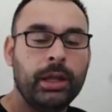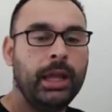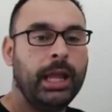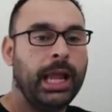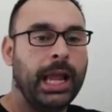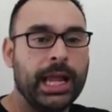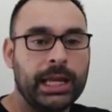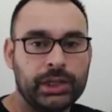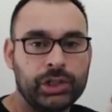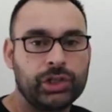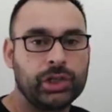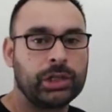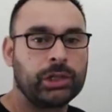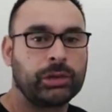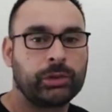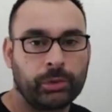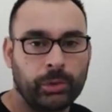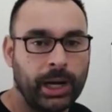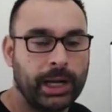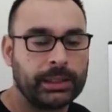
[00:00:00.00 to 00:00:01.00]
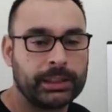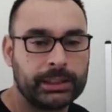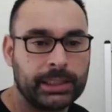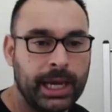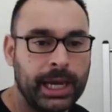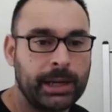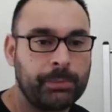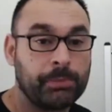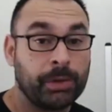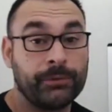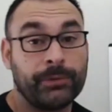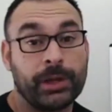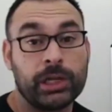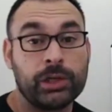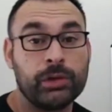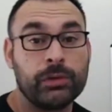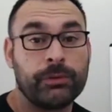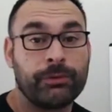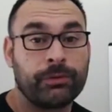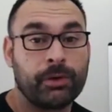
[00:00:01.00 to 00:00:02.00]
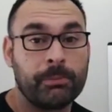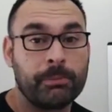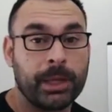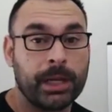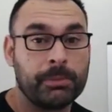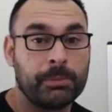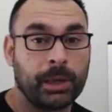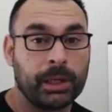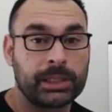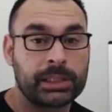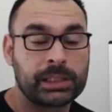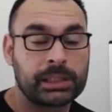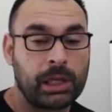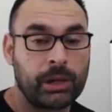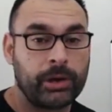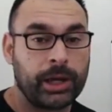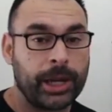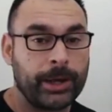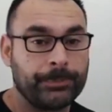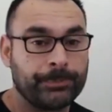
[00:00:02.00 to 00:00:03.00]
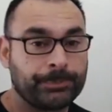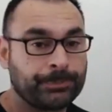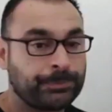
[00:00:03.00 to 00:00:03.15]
energy throughout the day and prevent you from metabolic slowdown.